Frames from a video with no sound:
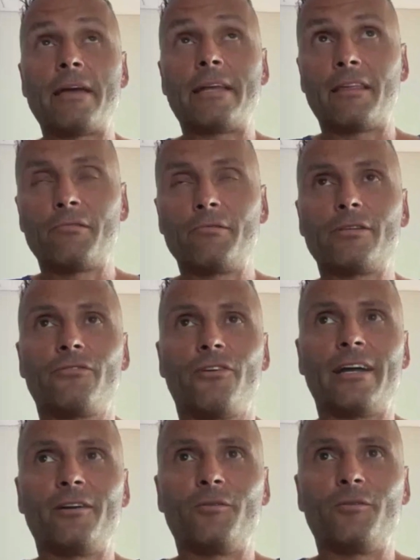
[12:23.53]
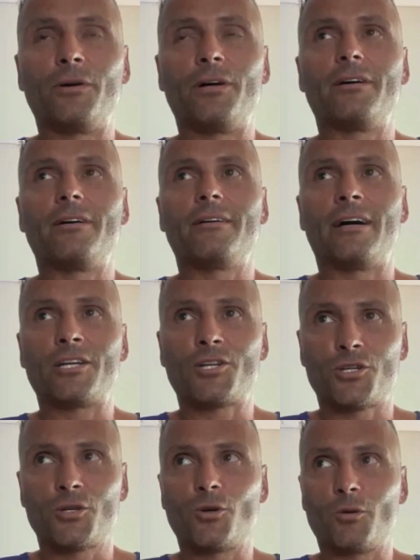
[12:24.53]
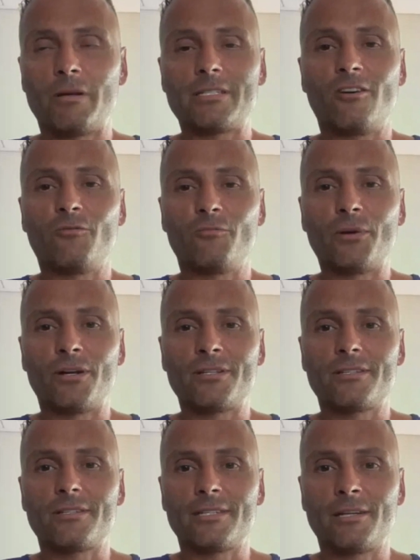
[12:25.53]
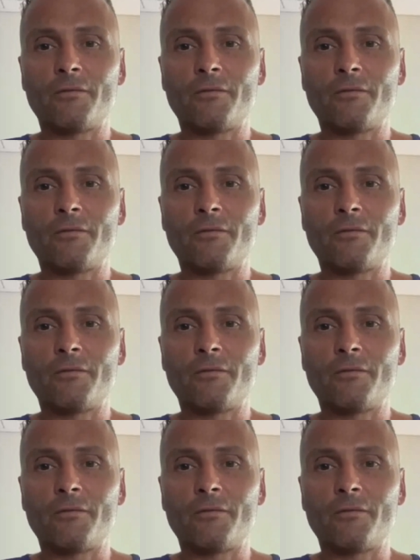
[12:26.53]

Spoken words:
made it through to the final, but I shook myself because,